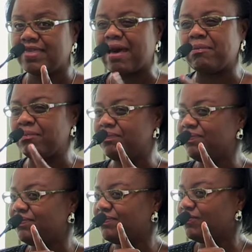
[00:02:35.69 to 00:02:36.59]
That
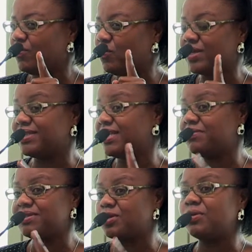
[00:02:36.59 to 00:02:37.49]
what
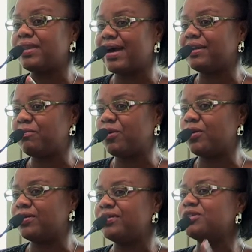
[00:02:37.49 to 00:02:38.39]
seems so not
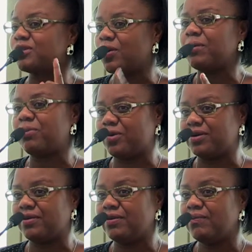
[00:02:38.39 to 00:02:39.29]
important is so
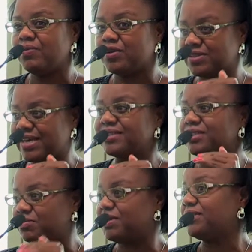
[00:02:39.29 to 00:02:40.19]
important, because
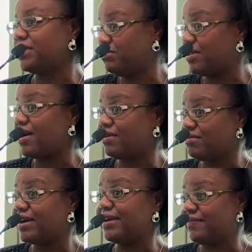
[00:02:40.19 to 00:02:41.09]
that's the building block,
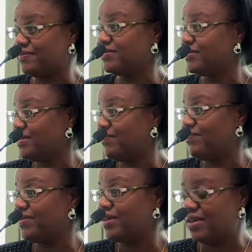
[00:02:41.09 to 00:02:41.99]
right?
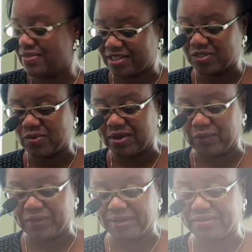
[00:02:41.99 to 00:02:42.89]
And that's why we're